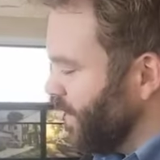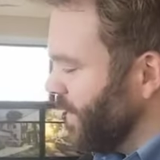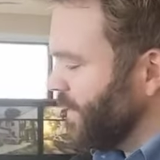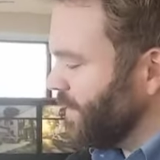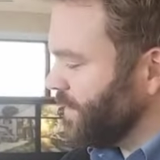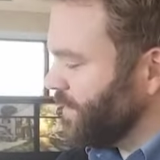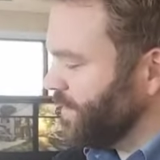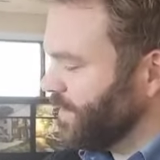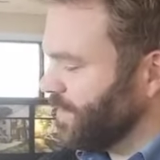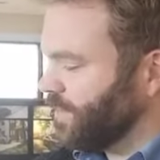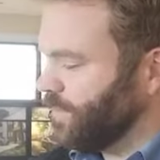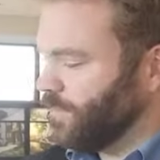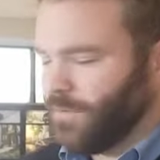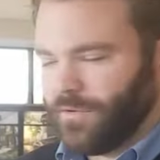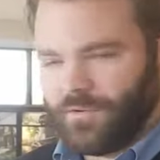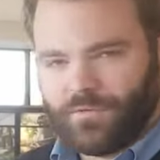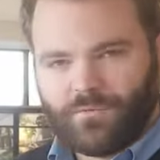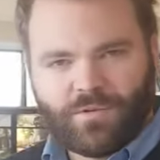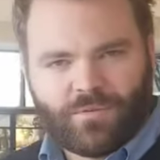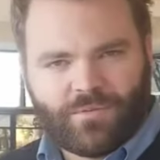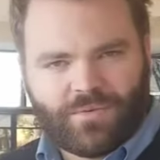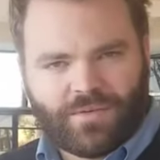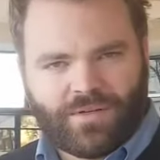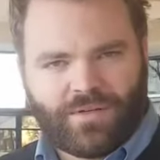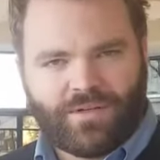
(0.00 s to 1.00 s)
Lexus Northview
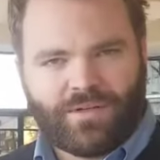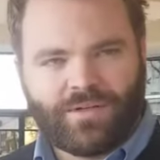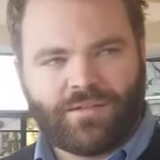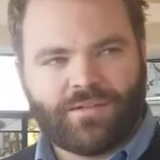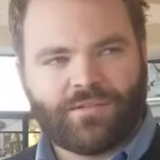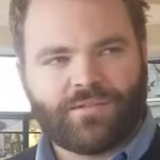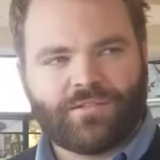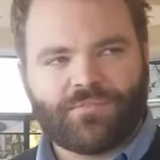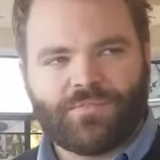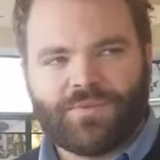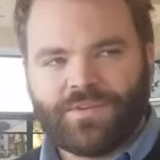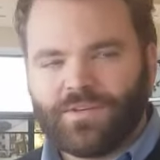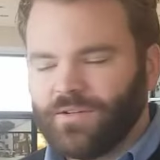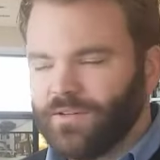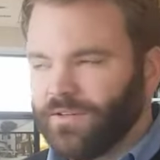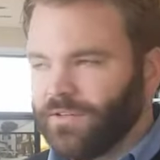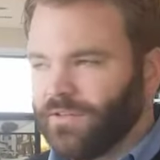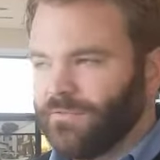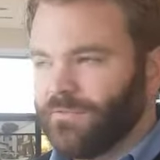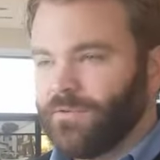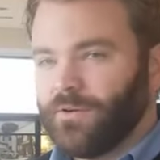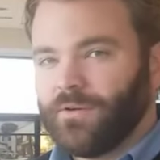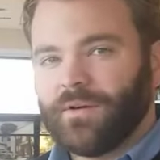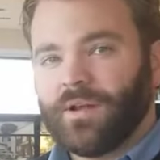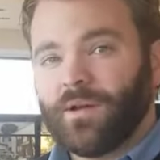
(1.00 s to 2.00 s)
uh, speaking on the
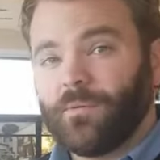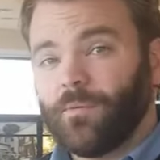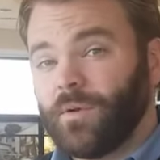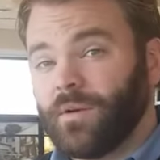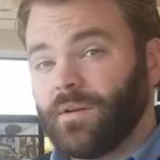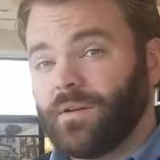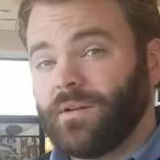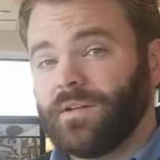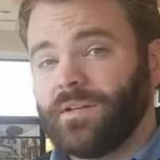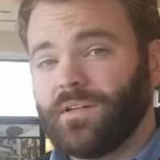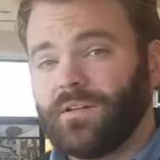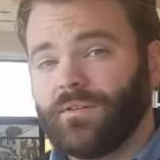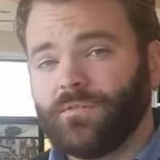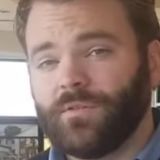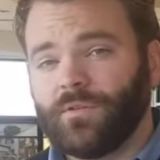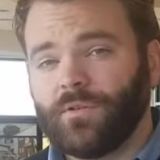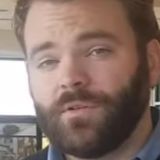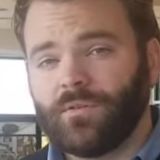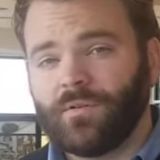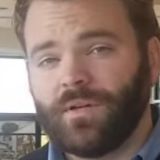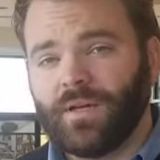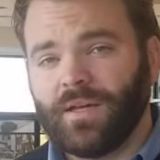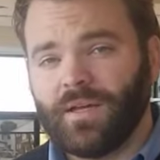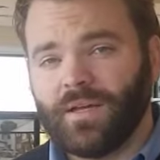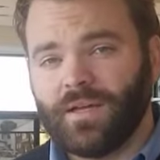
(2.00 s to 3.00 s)
phone. I wanted to give
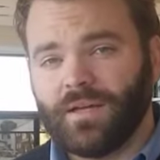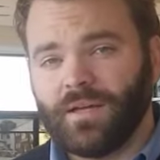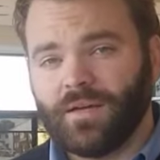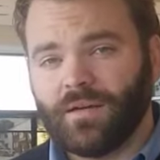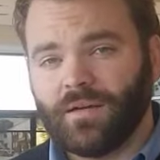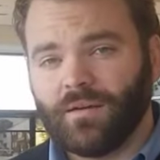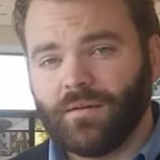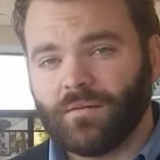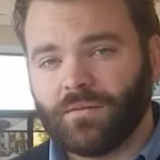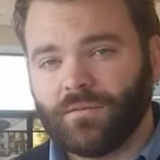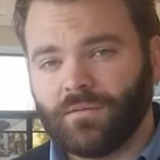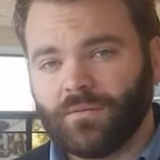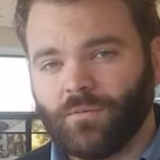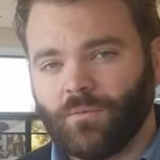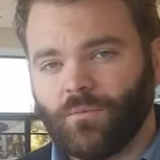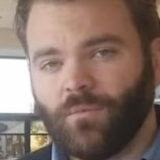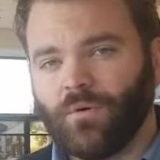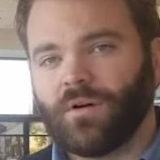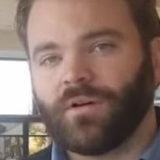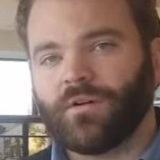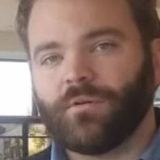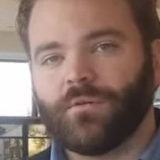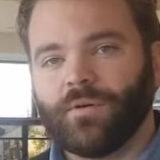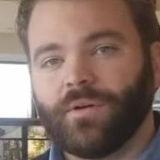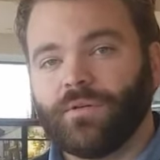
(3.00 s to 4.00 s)
you a uh,
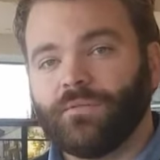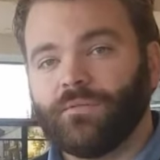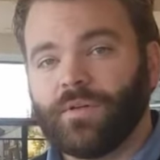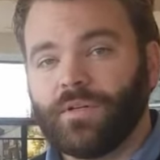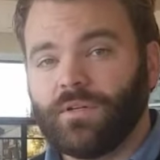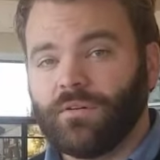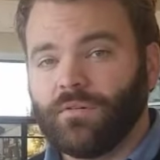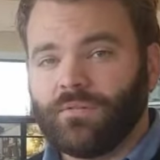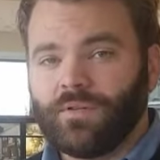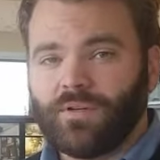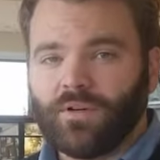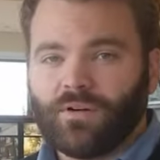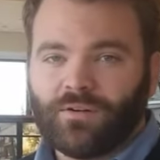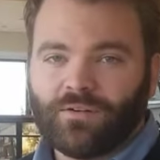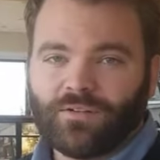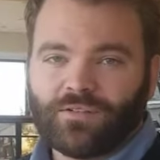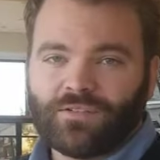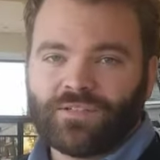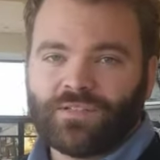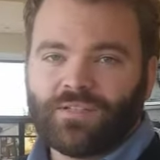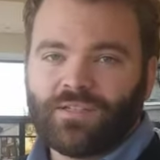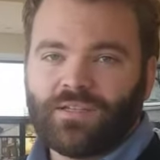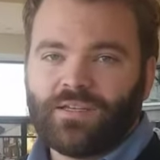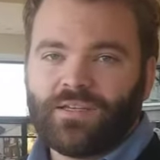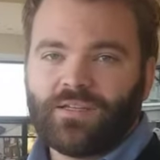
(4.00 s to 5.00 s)
walk-around video of the
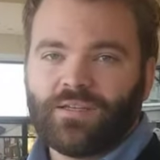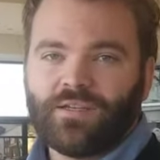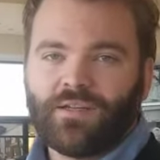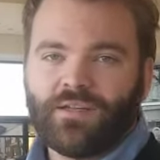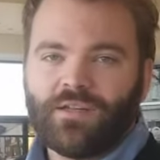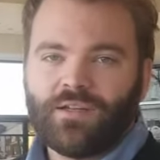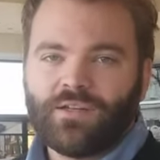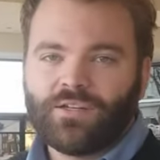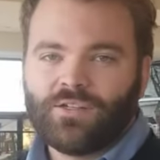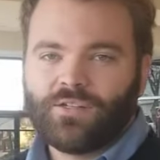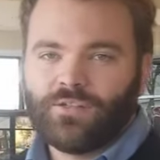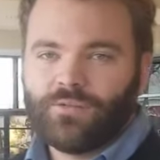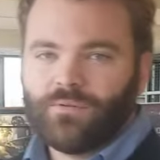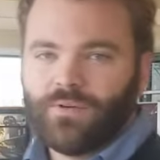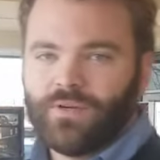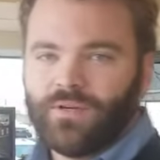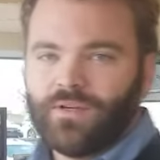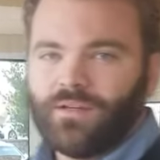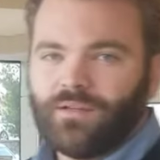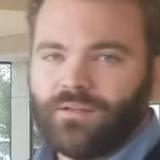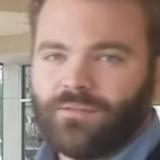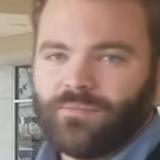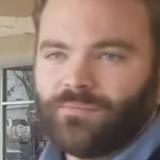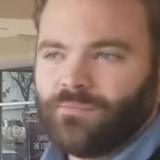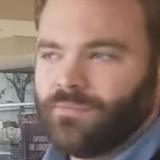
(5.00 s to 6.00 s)
RC to uh,
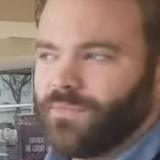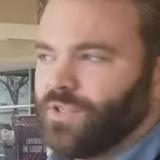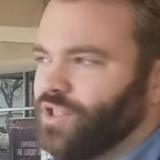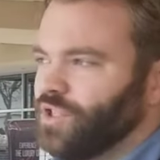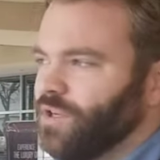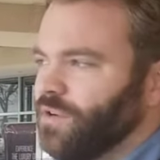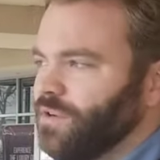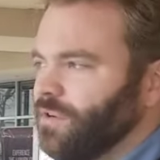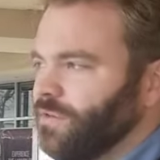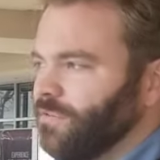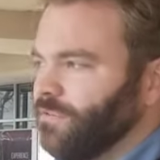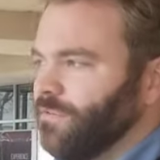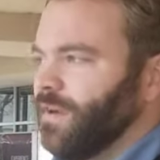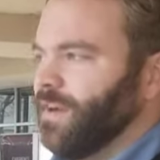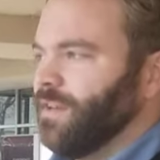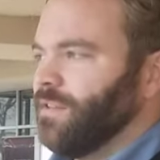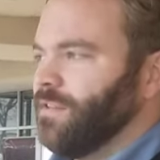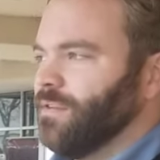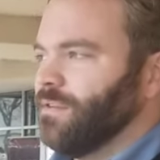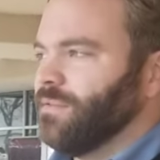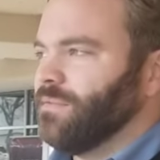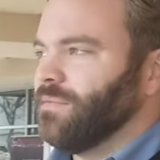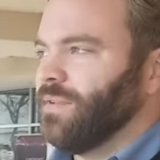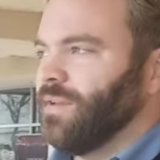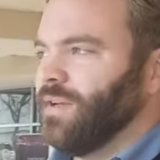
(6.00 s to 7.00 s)
show your
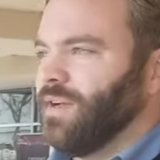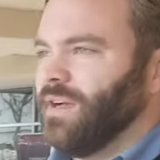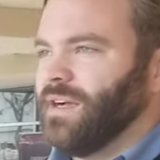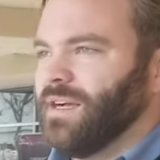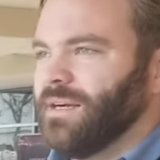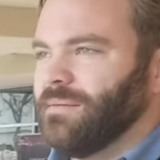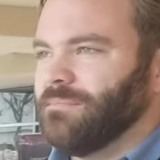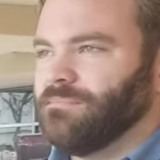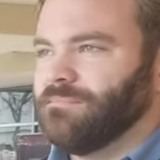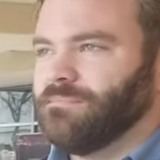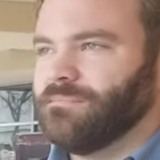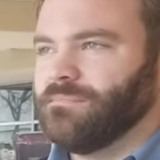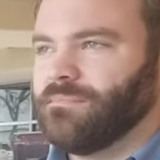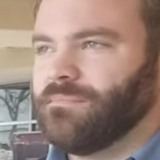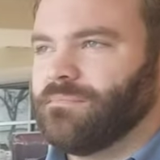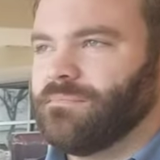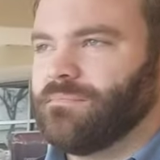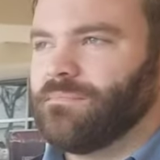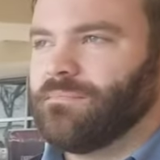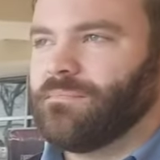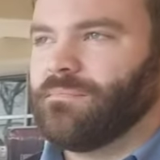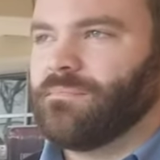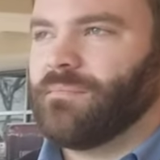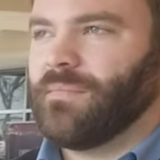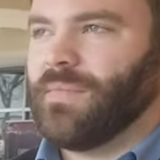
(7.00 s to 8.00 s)
father. Um,
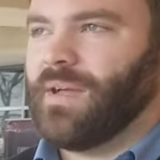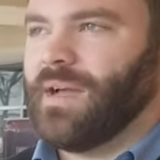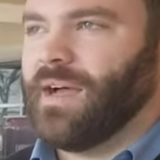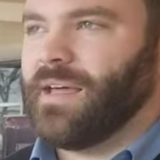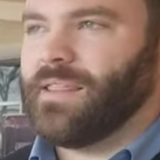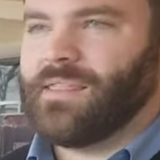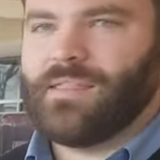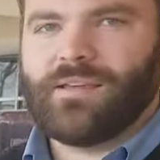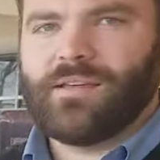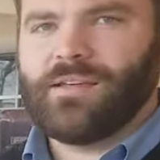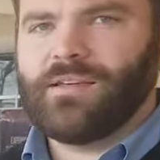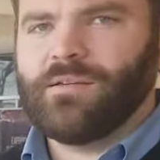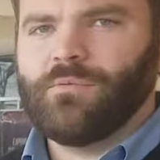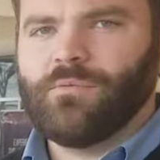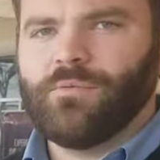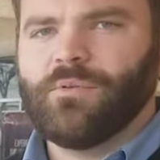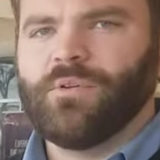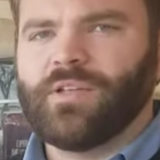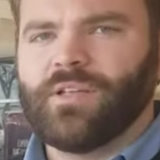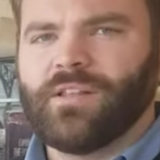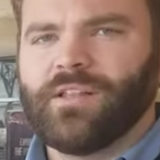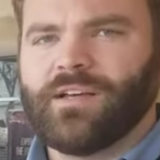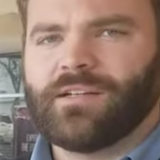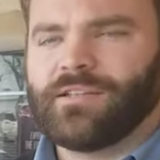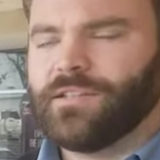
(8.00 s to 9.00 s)
I think you really
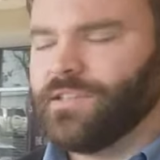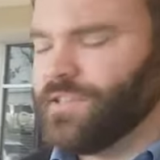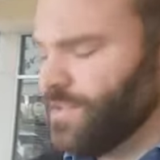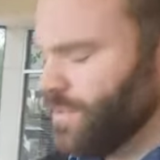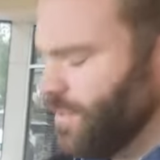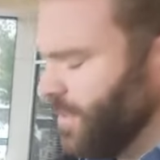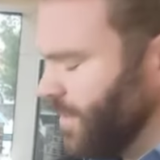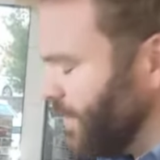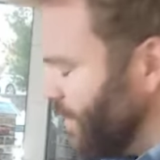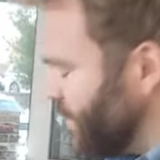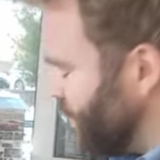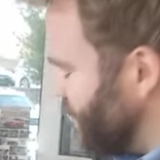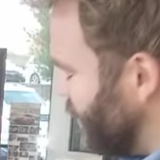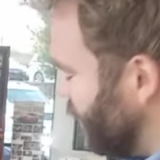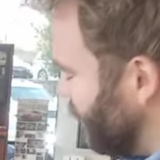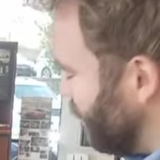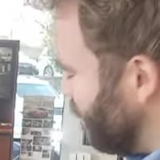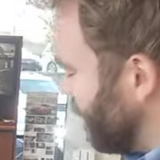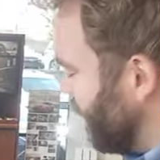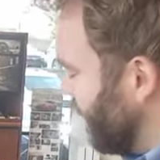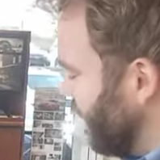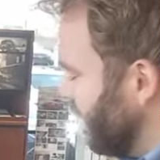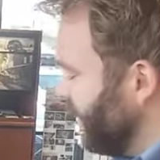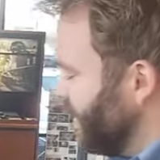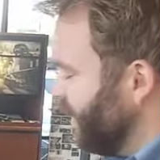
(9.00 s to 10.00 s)
like this car. So
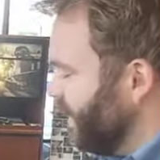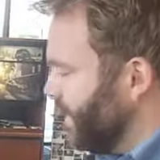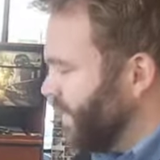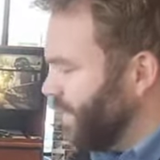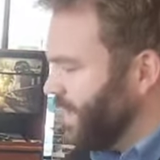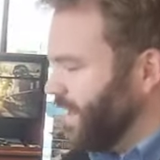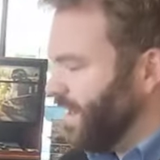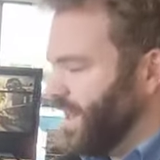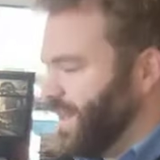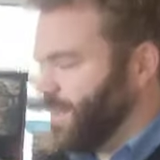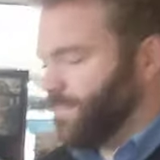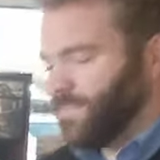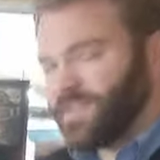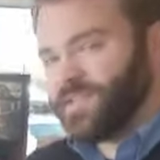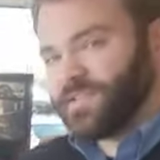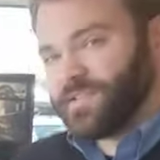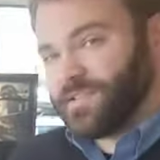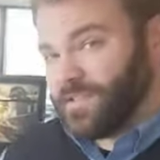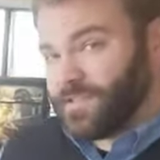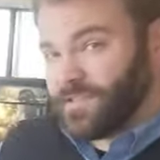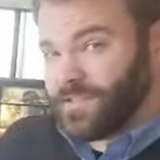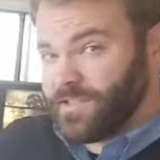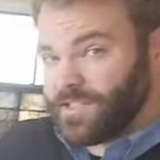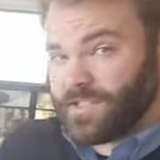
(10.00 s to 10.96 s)
um, this is the